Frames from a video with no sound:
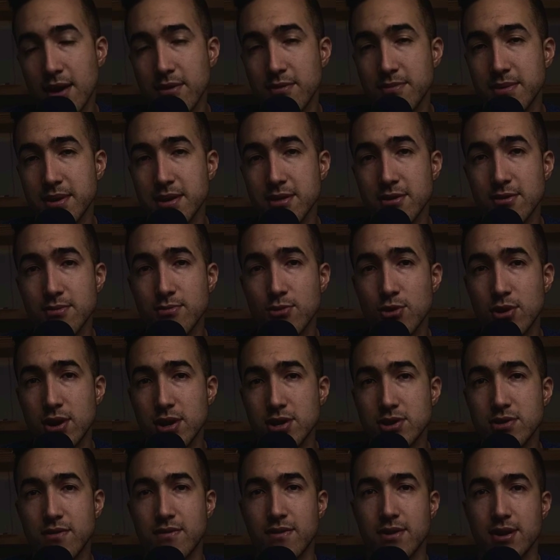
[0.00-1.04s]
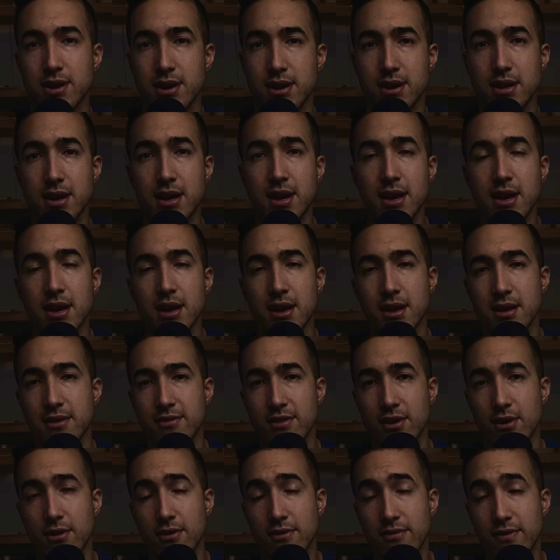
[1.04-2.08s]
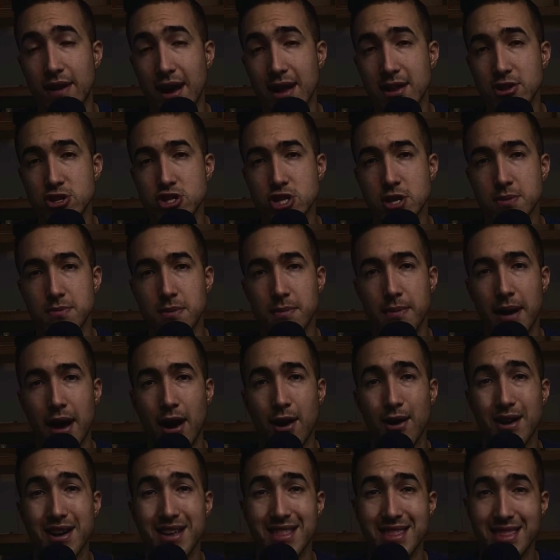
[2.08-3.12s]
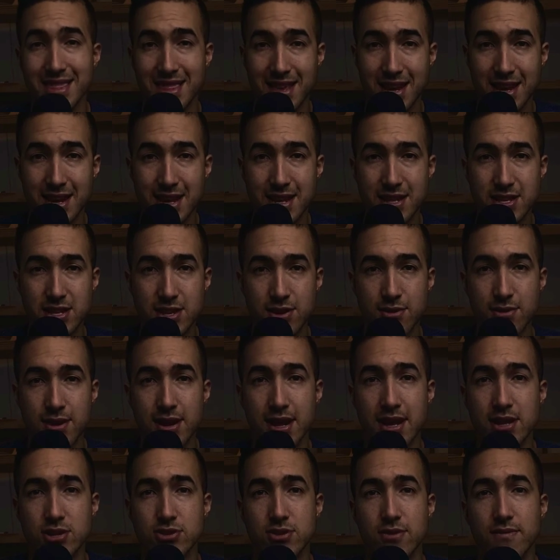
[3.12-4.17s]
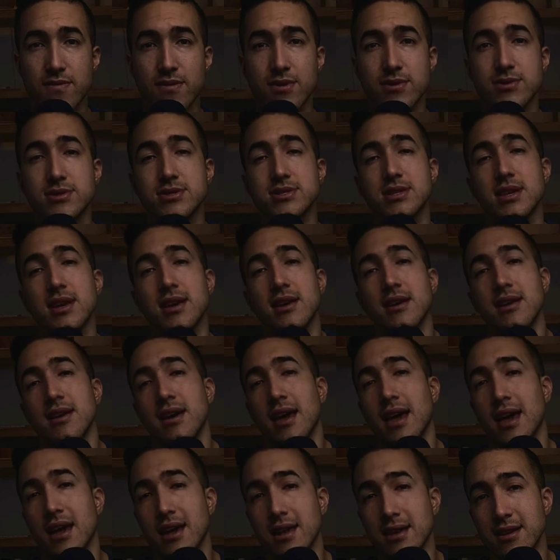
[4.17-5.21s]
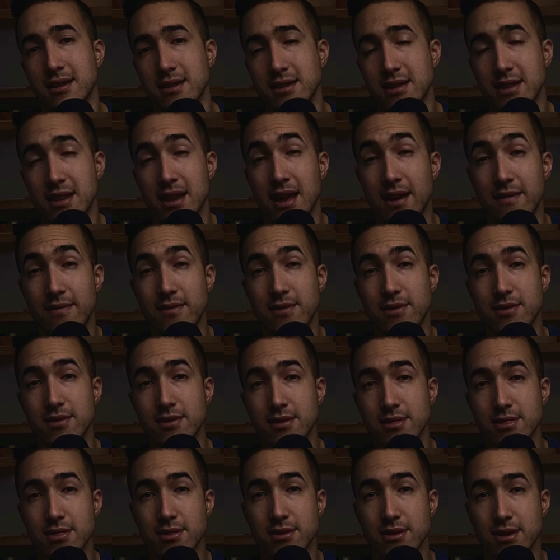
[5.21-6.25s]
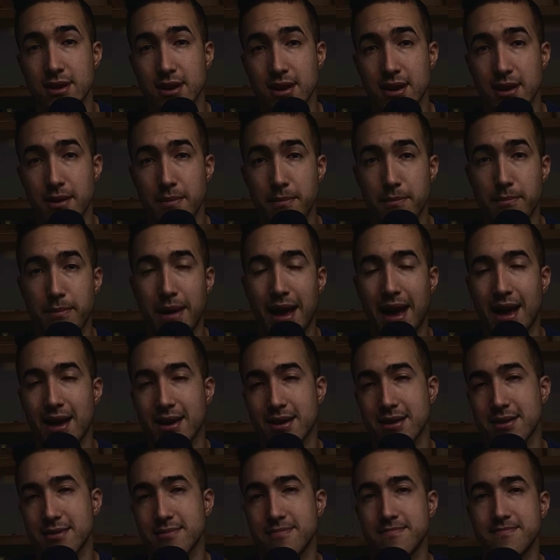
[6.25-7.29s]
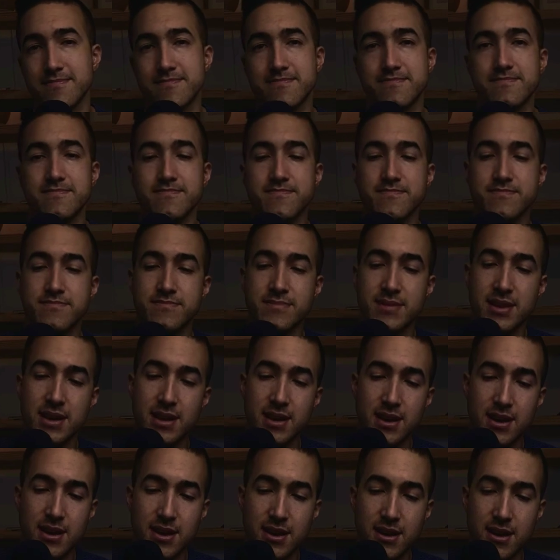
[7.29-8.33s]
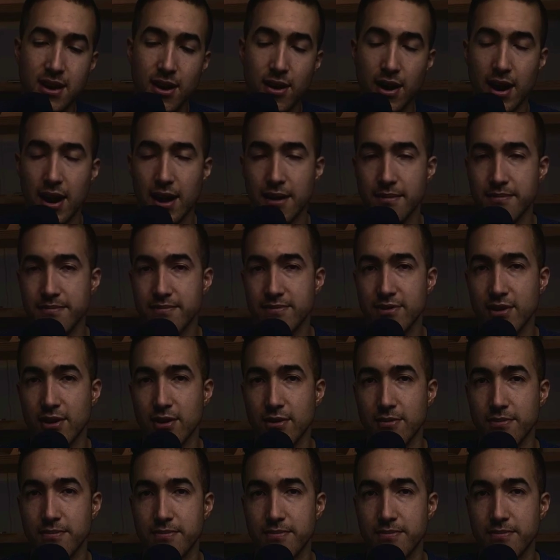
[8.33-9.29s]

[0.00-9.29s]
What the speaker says: be a little more introverted. So find your superpower, lean into it, introverts, and never look back. All right. So